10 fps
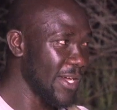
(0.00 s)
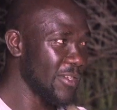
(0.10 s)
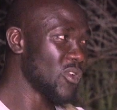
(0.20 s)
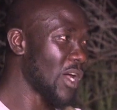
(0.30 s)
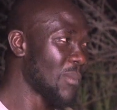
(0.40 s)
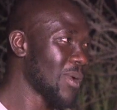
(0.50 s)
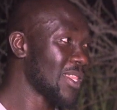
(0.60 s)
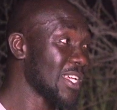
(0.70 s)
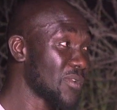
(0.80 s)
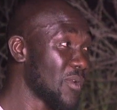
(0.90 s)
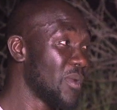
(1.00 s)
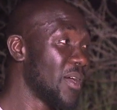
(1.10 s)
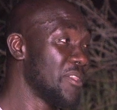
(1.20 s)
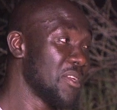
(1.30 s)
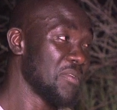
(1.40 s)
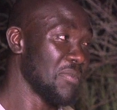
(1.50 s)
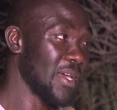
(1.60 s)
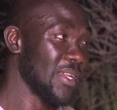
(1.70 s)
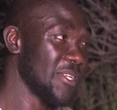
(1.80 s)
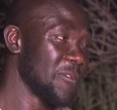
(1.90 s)
You know, our brothers from the Rift
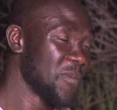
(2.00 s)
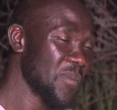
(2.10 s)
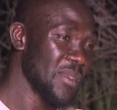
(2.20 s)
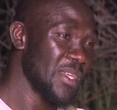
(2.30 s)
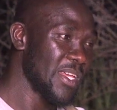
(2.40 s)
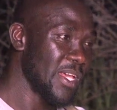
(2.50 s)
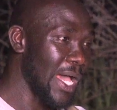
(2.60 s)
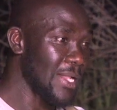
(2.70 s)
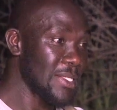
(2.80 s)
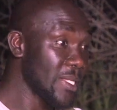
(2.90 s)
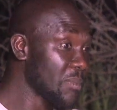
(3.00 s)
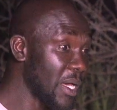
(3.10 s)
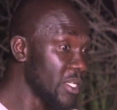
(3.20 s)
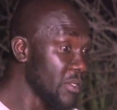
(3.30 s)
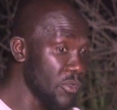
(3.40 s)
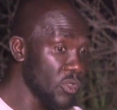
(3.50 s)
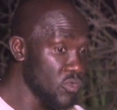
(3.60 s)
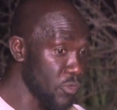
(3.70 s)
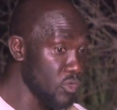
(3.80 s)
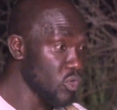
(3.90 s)
Valley. And they say, man, you know,
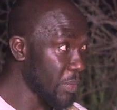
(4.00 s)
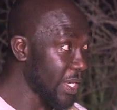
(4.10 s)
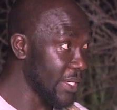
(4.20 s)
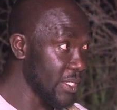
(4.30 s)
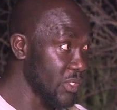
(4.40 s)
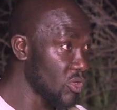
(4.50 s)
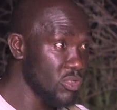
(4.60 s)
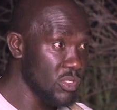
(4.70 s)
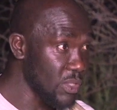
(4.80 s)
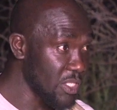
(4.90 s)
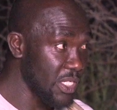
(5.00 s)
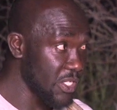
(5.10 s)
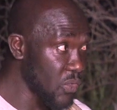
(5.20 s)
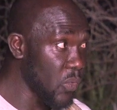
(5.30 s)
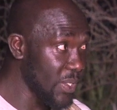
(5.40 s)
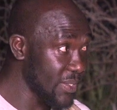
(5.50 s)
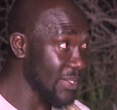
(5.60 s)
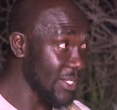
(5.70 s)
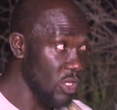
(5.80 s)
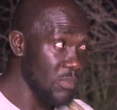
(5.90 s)
for you to make it, you got to actually squeeze in
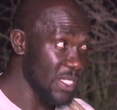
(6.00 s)
the top